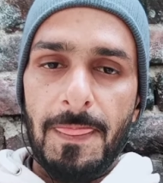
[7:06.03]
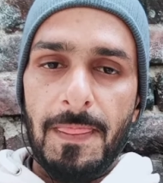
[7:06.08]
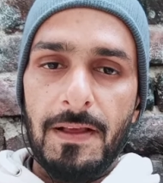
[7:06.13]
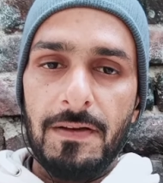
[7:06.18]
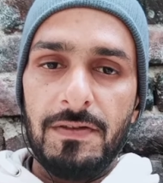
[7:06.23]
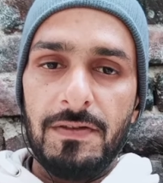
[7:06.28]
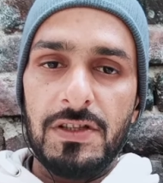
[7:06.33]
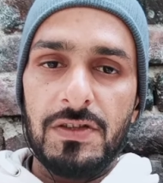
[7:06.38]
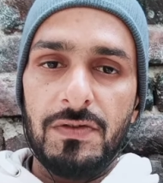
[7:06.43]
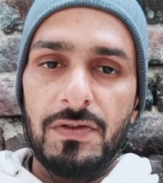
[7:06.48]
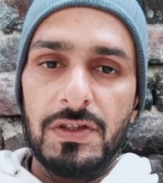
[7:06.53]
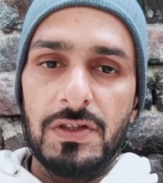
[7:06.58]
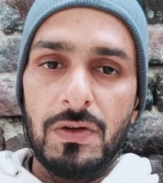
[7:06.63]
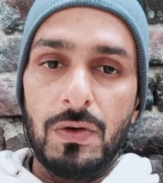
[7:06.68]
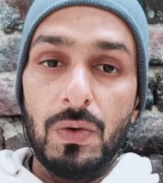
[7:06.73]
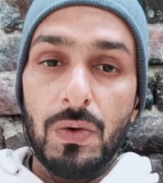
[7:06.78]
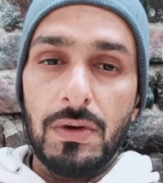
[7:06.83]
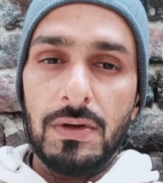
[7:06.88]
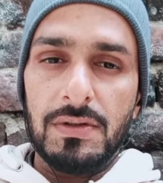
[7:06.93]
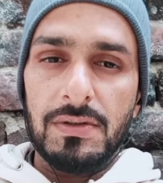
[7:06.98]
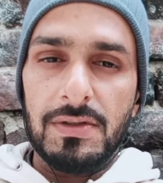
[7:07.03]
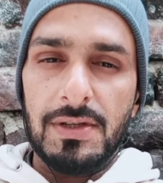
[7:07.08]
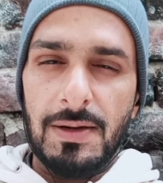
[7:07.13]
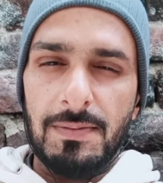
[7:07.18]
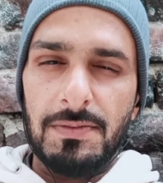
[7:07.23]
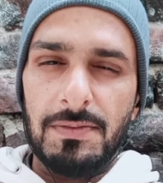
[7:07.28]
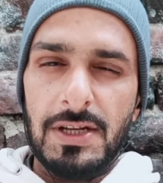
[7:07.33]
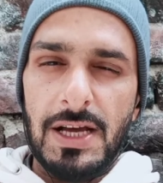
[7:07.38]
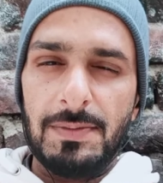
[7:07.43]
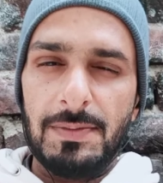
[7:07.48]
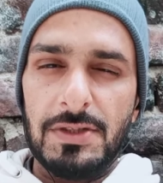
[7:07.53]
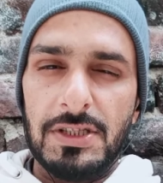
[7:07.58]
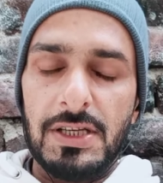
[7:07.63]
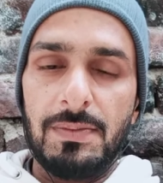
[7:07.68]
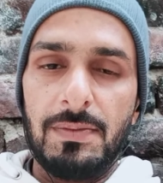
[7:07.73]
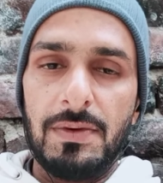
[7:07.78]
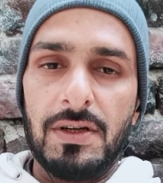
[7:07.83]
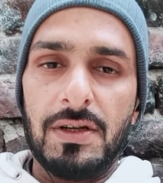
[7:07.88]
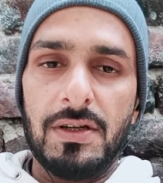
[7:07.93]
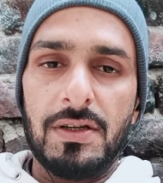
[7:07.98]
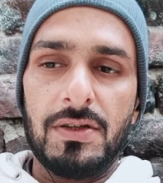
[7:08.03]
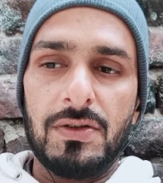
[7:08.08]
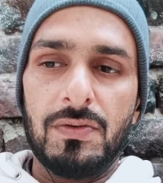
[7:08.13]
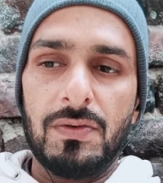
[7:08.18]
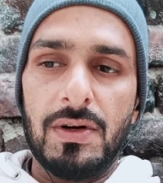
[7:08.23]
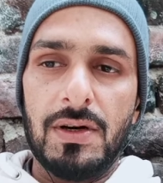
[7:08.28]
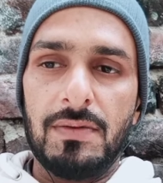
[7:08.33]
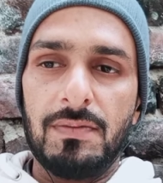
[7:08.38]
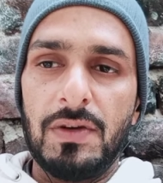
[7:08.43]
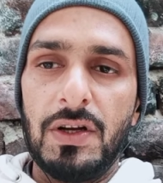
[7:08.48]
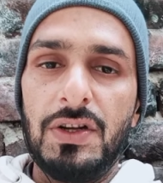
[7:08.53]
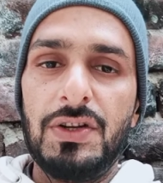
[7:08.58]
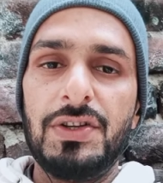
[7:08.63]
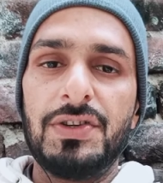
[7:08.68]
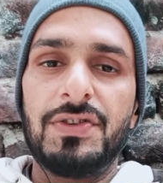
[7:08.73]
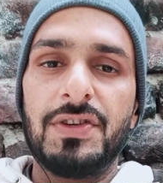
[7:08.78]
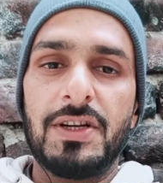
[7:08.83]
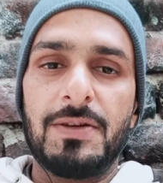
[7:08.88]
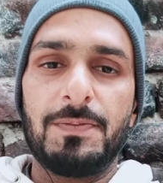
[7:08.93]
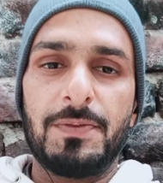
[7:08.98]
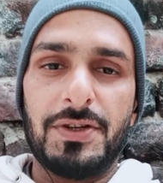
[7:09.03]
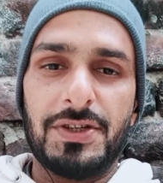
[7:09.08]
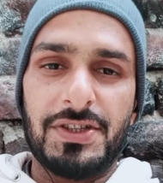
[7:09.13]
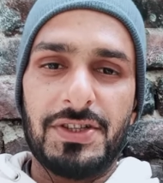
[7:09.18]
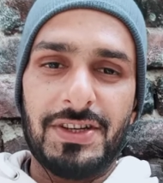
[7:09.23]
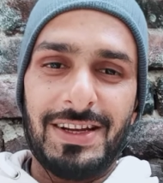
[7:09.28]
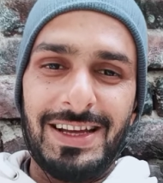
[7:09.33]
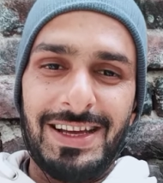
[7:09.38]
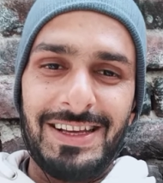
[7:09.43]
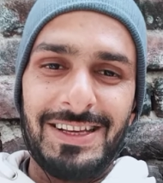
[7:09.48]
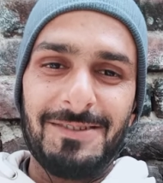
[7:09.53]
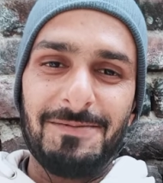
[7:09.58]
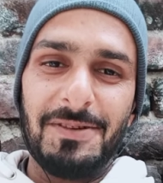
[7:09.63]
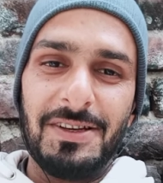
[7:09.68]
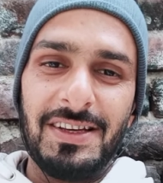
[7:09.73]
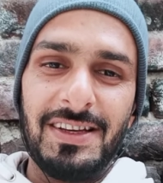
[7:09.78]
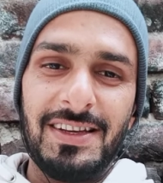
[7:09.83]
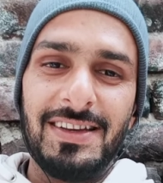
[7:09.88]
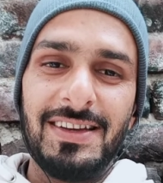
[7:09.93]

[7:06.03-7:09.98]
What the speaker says: which look sometimes similar to a illiterate person like me.